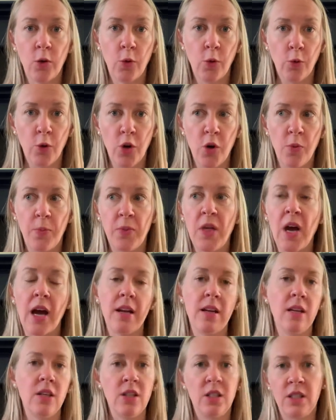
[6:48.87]
group
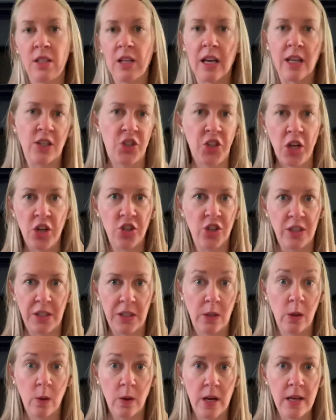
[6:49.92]
that exchanges
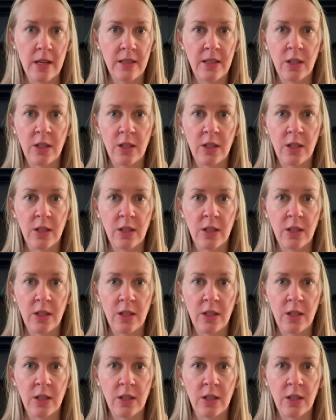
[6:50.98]
toys.